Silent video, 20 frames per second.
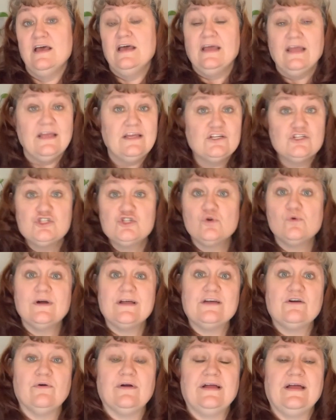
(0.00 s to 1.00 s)
Enjoy
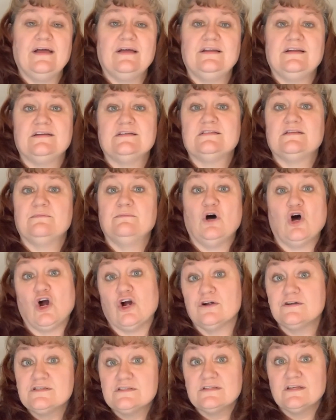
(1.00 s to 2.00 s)
creating some
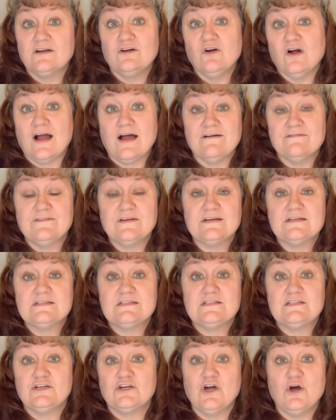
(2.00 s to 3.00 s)
arts and graphics
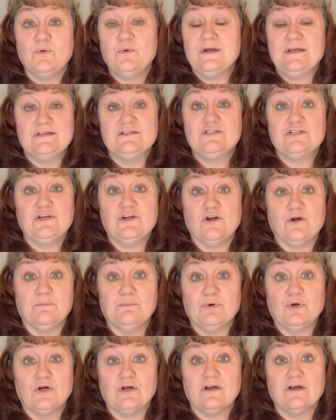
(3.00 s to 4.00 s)
to go into your
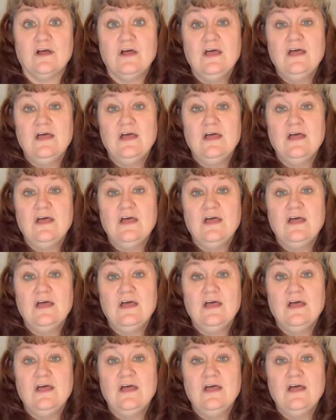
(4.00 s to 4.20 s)
book.